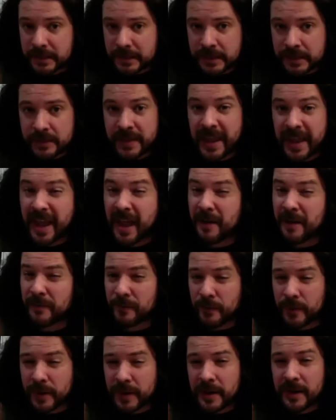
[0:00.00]
They
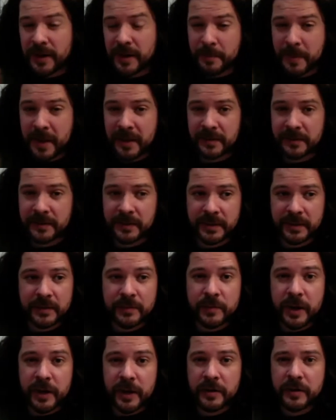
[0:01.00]
have really amazing
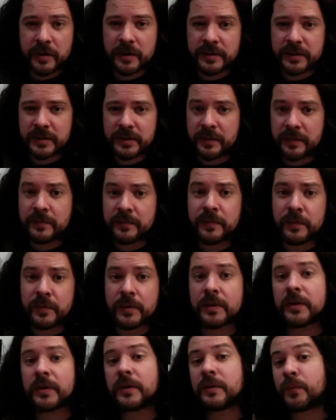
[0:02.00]
records and
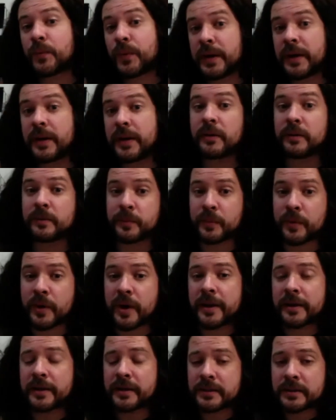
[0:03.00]
for a really good
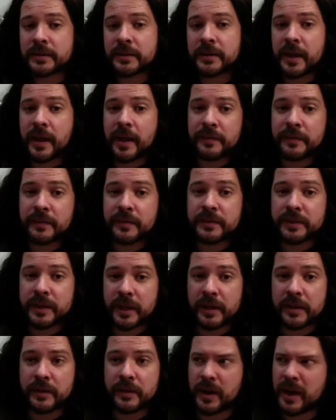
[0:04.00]
price, I have to
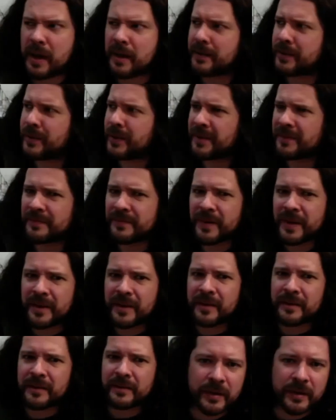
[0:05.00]
say. You have, you can
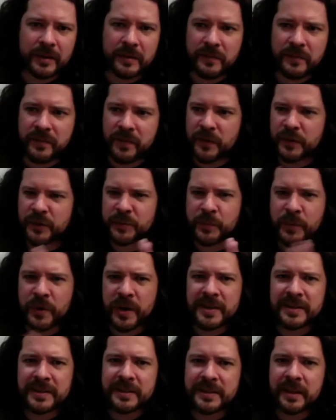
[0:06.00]
find first
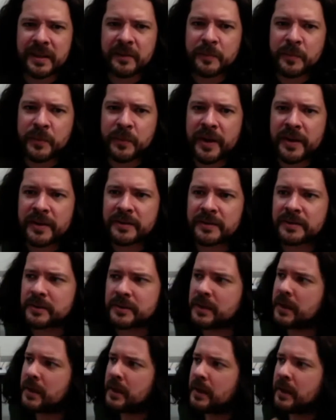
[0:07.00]
press, second press
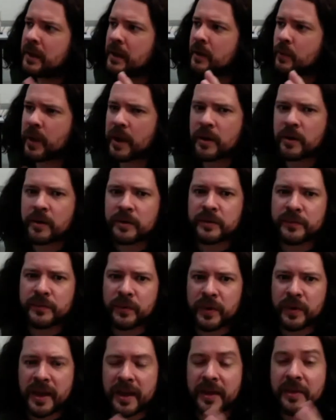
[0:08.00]
records
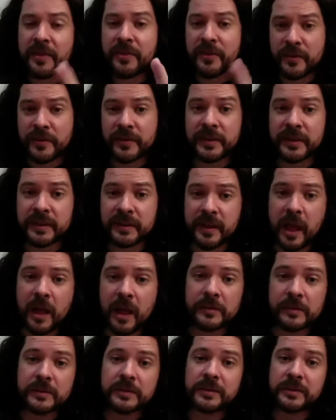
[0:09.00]
for like thirteen
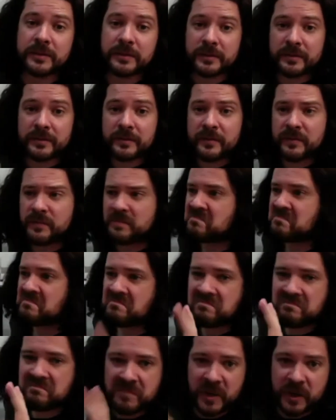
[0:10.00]
dollars,
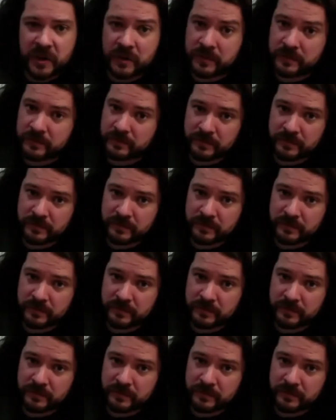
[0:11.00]
you know?